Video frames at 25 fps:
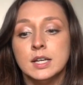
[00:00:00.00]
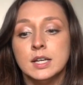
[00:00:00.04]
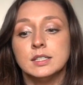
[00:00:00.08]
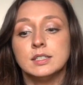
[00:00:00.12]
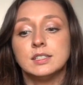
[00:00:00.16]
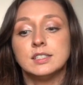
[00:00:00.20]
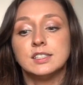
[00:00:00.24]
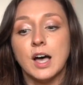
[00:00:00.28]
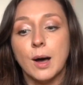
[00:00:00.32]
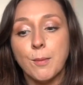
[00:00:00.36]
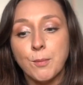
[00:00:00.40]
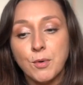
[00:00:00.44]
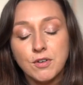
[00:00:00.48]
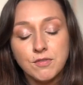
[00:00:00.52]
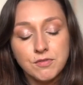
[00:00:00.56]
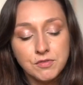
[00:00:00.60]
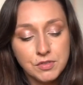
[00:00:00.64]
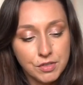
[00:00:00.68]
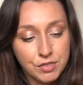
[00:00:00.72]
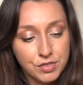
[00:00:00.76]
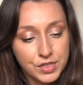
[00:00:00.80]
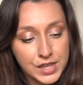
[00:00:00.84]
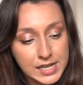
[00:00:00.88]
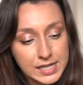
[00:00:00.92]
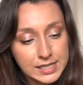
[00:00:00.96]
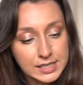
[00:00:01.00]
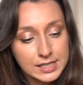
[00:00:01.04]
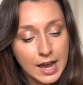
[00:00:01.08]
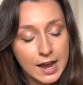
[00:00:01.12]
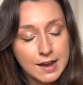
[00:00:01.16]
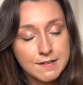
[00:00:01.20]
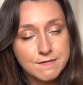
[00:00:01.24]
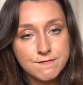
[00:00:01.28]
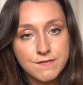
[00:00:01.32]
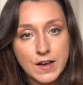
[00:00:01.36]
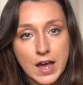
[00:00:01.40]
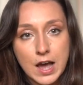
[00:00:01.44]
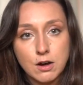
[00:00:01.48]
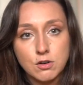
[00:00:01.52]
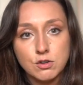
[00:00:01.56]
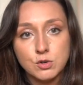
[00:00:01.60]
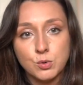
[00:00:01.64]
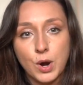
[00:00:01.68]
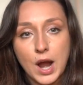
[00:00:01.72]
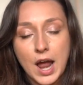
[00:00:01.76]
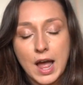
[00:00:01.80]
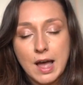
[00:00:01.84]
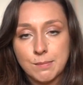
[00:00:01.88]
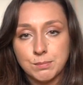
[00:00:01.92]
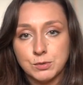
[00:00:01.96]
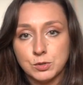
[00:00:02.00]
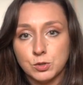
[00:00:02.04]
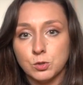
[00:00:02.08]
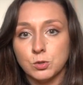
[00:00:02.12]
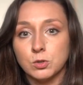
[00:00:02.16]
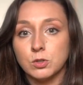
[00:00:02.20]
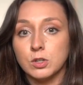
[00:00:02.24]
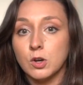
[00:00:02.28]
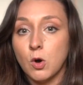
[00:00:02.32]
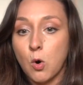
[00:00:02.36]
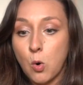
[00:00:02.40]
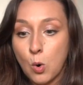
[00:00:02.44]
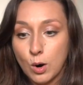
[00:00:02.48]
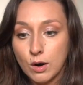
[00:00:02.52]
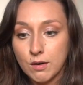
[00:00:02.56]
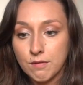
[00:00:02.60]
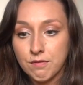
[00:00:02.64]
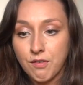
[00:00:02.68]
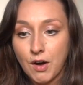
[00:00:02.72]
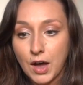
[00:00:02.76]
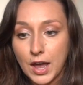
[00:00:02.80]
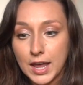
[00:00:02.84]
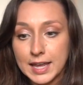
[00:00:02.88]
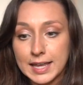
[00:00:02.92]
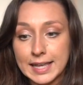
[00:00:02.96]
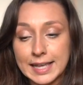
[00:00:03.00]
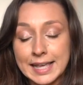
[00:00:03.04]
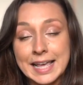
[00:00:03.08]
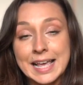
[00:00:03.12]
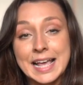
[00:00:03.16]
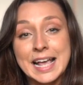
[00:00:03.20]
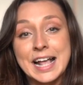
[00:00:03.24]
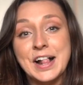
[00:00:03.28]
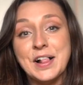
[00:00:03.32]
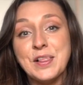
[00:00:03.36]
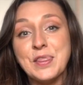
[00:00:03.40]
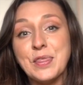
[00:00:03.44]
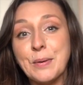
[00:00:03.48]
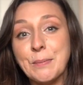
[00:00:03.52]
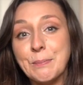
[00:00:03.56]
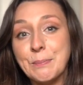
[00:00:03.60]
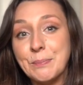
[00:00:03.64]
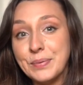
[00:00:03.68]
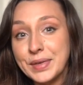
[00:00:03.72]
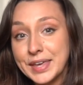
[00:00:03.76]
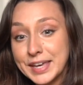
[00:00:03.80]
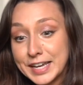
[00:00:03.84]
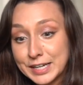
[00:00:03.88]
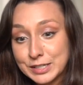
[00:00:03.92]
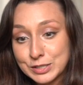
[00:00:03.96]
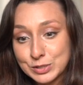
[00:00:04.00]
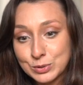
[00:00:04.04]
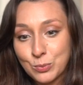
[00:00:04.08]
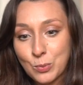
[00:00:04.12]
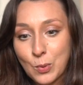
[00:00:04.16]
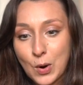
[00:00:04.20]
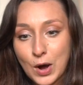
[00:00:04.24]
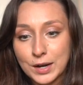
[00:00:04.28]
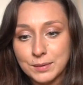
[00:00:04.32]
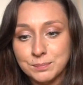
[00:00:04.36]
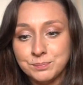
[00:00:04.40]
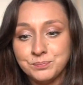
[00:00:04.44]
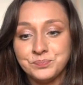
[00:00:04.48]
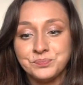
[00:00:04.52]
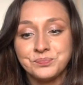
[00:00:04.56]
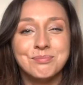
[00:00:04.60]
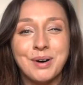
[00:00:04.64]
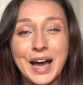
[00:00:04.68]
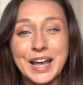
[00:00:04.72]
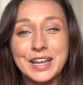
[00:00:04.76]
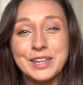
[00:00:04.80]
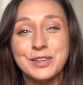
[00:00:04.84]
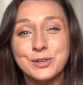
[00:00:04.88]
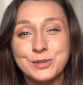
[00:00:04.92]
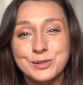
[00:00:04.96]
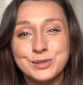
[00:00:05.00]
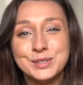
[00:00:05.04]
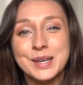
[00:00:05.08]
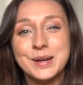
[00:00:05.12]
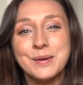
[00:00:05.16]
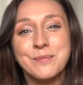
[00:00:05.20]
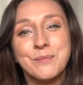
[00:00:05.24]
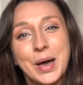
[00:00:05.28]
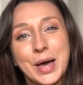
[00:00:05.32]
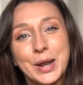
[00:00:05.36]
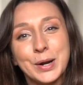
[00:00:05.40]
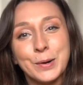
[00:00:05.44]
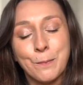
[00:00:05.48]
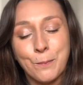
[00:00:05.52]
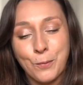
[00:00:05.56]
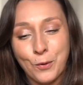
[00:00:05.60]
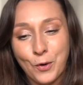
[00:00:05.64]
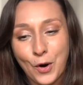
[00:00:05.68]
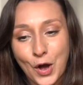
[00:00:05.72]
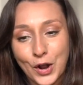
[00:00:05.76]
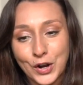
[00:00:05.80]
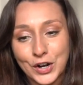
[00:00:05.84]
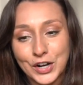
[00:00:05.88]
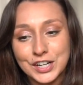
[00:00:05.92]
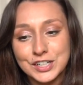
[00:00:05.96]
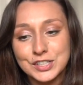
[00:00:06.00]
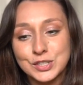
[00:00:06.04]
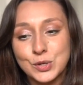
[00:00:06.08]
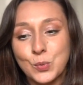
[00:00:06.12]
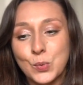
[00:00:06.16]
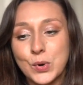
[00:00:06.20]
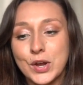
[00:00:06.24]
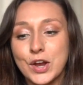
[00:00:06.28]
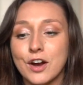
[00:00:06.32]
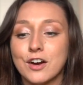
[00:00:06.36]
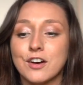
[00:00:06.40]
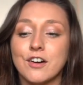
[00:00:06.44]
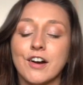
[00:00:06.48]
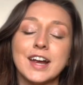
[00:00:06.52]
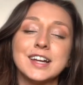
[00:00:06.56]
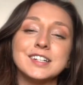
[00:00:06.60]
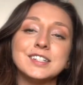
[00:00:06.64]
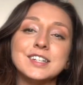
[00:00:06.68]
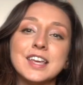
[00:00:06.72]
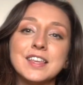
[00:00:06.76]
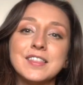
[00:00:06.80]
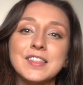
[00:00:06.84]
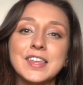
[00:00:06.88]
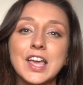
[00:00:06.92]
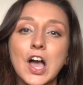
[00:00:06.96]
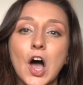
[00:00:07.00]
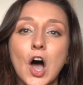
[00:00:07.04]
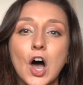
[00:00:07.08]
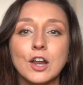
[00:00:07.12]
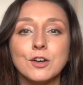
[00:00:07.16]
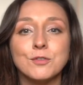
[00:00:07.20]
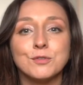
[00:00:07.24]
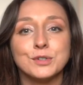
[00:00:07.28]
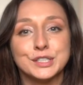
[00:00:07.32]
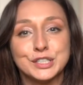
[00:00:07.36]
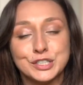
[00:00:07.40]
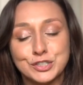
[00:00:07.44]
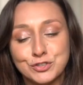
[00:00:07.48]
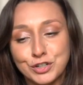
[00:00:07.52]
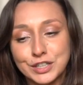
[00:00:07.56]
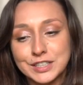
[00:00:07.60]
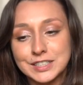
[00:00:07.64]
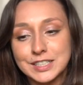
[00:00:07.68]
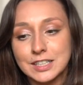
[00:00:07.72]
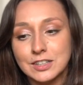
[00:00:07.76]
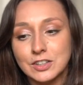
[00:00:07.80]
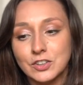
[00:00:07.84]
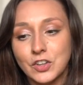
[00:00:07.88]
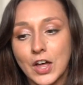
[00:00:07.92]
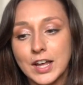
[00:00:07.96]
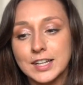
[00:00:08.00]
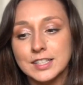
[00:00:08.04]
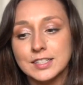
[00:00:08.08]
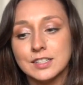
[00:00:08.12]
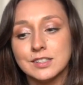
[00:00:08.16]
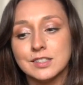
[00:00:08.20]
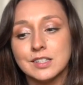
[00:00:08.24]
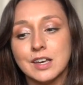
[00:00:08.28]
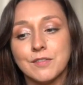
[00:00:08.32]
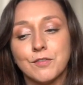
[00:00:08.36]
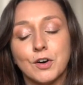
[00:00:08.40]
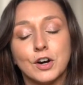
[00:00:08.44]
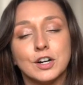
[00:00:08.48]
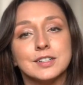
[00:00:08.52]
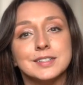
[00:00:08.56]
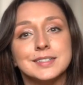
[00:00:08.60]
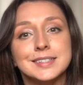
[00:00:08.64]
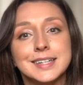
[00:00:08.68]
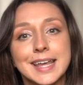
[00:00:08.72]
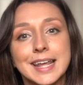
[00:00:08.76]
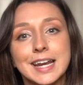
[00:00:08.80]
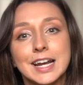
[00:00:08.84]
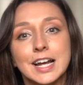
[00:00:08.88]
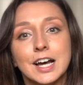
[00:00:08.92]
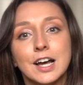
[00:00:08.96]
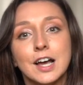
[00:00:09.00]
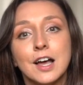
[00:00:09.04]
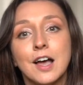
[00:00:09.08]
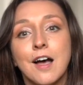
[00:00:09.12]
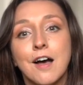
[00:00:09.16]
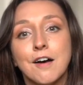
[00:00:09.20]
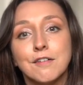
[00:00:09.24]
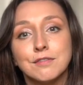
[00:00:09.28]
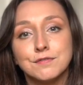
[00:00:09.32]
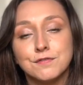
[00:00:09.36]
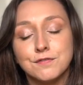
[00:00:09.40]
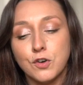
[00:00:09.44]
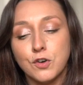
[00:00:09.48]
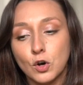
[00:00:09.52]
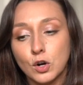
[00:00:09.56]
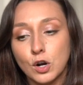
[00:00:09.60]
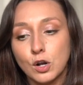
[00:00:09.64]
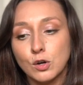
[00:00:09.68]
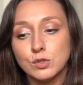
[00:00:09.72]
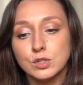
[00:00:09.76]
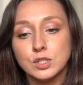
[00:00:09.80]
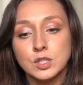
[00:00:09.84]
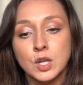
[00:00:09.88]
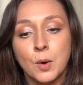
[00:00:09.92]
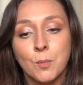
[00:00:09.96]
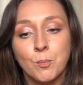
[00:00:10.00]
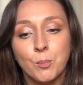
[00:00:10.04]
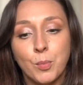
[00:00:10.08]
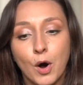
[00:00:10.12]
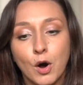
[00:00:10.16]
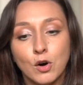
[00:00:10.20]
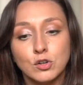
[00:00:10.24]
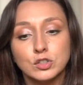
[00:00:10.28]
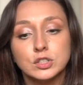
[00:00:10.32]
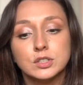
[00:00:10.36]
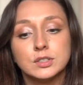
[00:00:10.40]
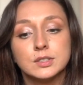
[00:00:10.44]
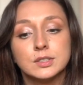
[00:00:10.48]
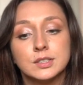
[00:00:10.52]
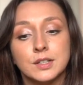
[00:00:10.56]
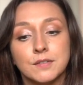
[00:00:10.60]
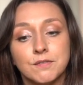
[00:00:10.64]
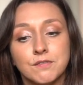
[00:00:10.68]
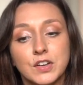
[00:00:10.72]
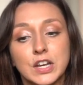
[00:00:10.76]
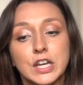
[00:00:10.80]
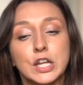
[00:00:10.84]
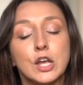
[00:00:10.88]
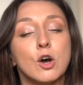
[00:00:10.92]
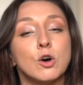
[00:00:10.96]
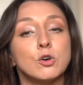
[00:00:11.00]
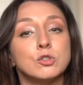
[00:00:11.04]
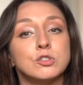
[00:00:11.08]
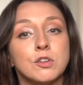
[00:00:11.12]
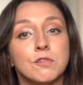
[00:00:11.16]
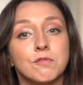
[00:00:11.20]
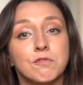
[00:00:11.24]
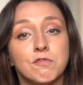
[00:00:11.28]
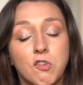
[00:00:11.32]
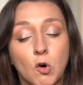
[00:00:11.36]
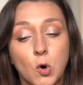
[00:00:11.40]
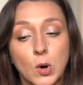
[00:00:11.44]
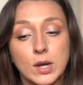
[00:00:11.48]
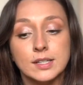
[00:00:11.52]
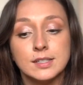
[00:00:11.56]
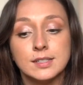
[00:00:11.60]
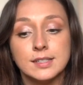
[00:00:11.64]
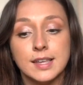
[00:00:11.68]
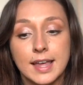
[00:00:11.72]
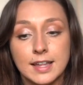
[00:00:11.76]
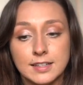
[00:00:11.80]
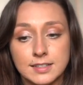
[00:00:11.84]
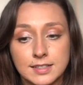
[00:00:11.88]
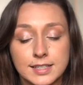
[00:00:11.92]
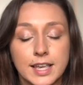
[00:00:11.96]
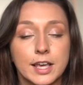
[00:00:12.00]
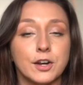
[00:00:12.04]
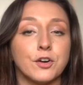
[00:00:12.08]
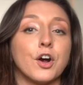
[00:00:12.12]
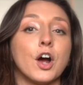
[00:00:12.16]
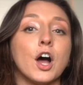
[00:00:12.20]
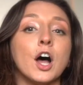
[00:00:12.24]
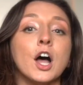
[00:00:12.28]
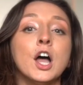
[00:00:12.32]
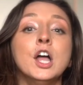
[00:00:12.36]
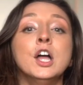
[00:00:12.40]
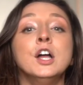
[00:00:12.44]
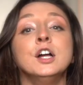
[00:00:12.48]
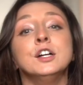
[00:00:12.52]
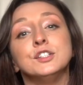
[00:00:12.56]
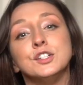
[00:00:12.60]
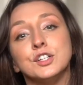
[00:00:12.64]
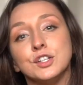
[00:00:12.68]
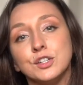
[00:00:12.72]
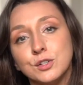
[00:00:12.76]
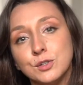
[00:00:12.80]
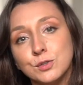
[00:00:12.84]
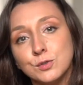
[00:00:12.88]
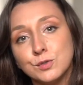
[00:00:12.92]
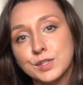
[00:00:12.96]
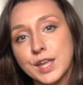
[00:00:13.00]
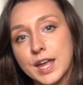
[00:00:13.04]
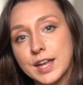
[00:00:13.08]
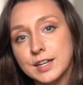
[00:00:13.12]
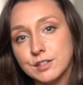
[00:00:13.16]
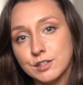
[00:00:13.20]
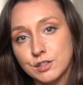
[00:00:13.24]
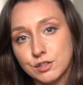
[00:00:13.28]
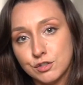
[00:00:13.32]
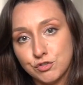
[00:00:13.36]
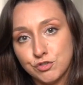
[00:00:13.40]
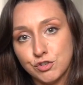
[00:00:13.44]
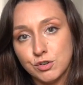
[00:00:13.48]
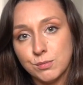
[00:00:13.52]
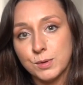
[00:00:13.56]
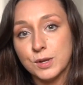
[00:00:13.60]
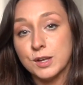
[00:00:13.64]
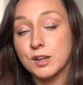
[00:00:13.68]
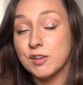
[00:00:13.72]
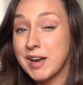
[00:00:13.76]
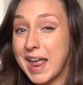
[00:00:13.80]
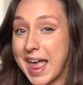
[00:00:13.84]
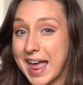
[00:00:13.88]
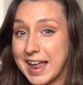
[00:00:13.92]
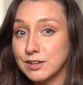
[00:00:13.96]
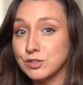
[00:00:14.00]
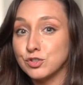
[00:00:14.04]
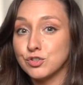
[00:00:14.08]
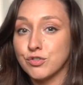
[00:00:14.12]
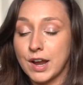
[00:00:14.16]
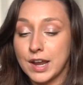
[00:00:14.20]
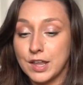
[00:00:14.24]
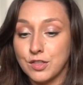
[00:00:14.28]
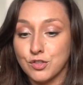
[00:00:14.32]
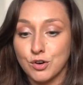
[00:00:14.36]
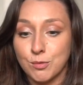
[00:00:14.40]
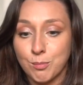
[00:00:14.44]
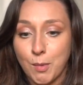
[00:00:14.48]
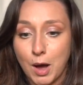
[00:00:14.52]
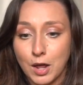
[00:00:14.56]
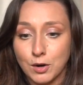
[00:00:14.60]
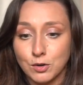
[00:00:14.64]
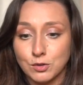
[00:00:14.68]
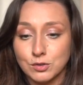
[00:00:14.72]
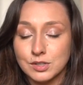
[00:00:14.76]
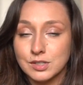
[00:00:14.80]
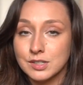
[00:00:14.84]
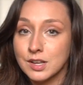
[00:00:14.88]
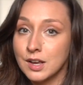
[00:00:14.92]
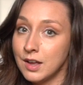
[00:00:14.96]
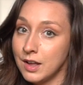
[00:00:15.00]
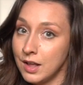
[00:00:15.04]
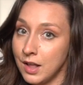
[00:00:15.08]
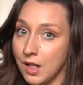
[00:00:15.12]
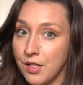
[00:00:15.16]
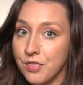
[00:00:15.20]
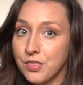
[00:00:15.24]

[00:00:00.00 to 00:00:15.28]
Some of the things I found were absolutely horrifying. The biggest one by using Meta products, we are granting the unrestricted license of our data, photos, posts, videos, voice, etc., to use and distribute and train their models.